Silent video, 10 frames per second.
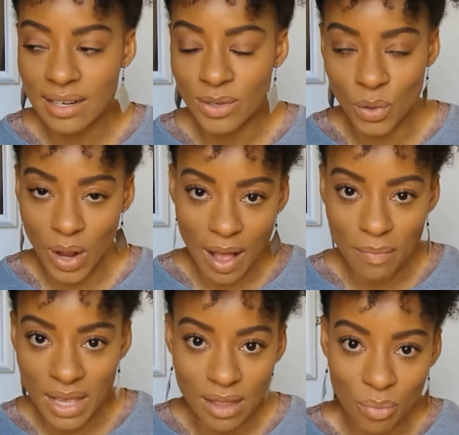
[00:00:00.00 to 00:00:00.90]
So I'm
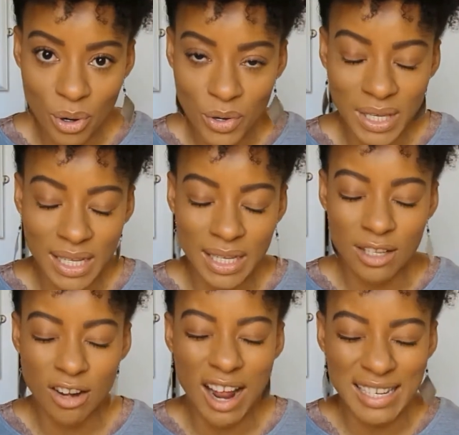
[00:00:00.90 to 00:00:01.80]
in the process. It's
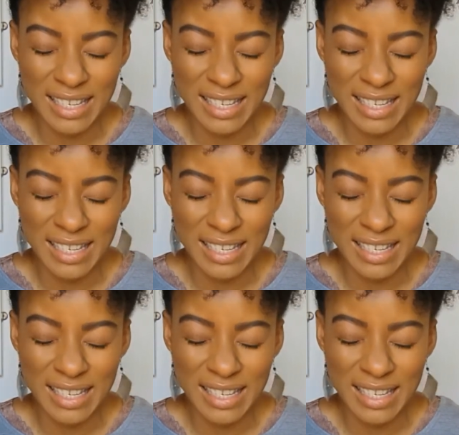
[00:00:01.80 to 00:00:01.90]
not